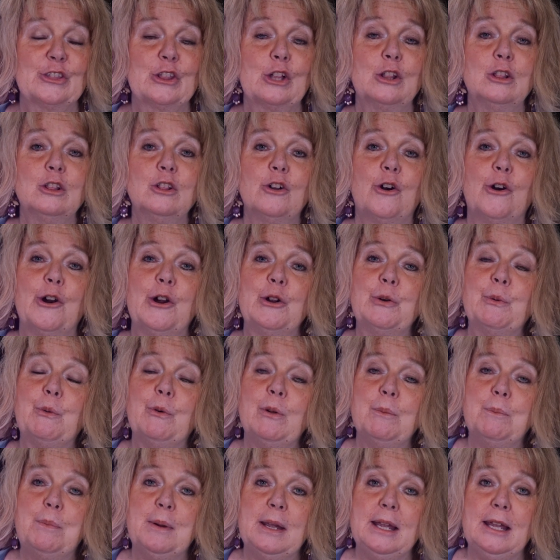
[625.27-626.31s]
the Lord
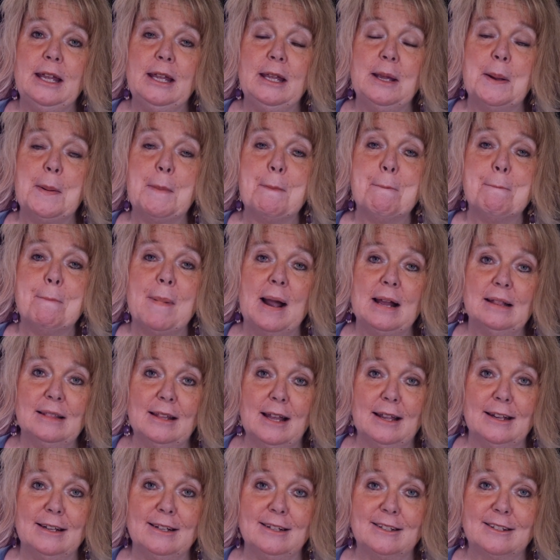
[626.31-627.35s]
will be my
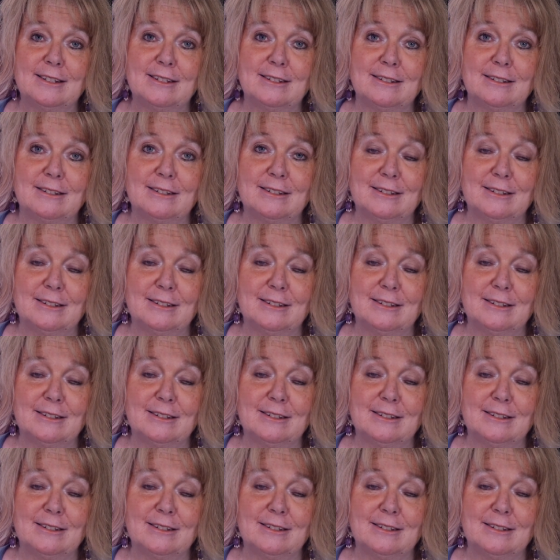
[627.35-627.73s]
light.